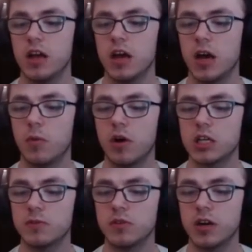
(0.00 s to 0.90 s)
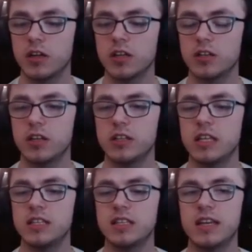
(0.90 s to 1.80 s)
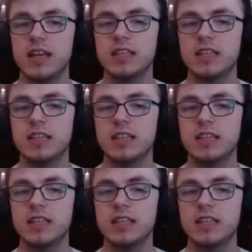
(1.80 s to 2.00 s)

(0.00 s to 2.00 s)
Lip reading: And what our Spirit Guardian does is it takes